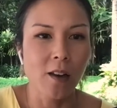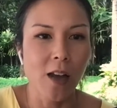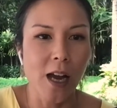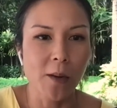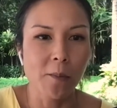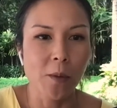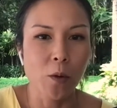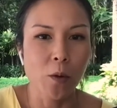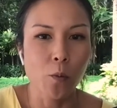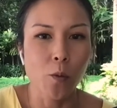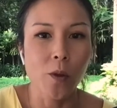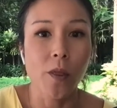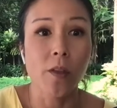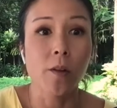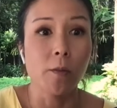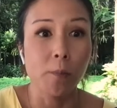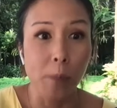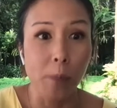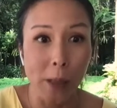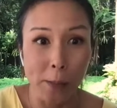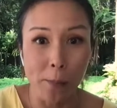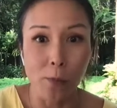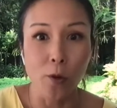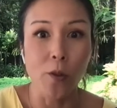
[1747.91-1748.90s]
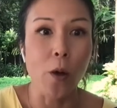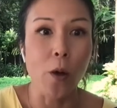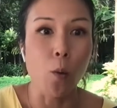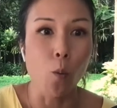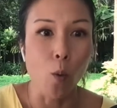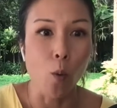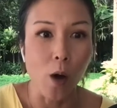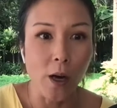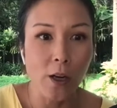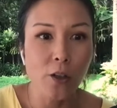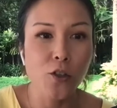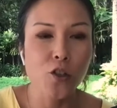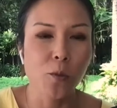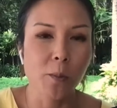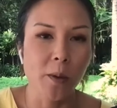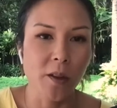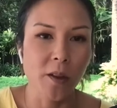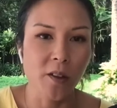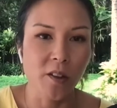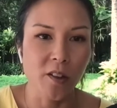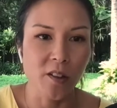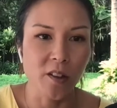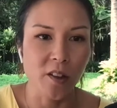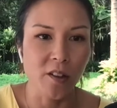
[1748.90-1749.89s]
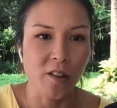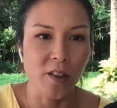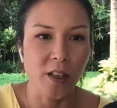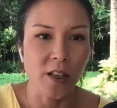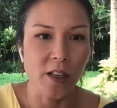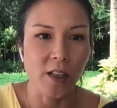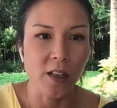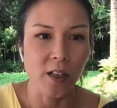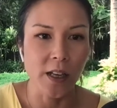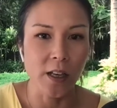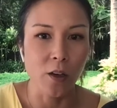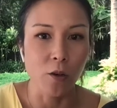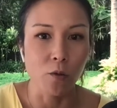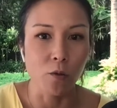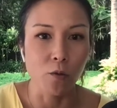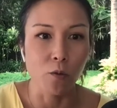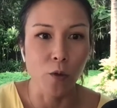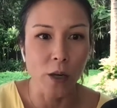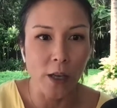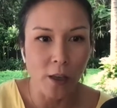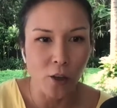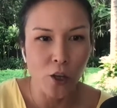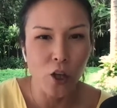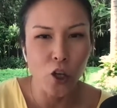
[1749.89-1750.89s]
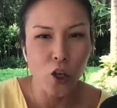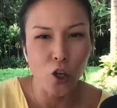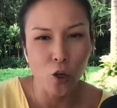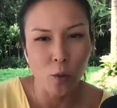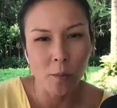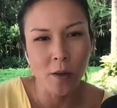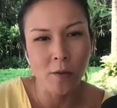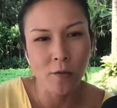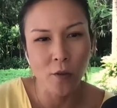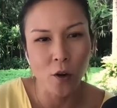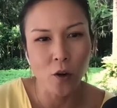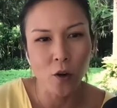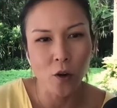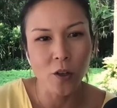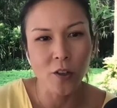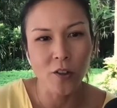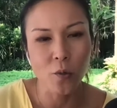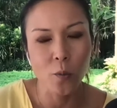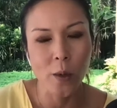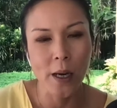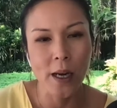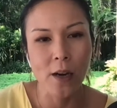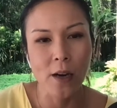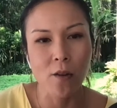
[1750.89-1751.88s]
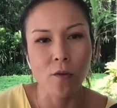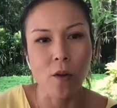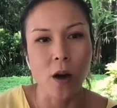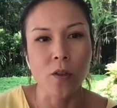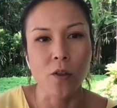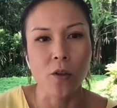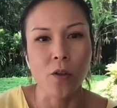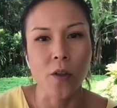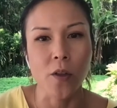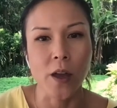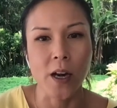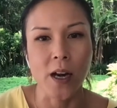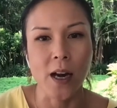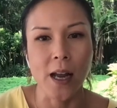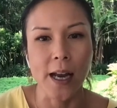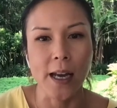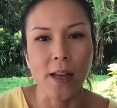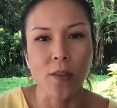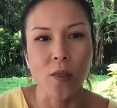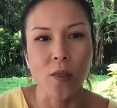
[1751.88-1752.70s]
In alignment with people that want to do businesses in a, in a real human focused way, rather than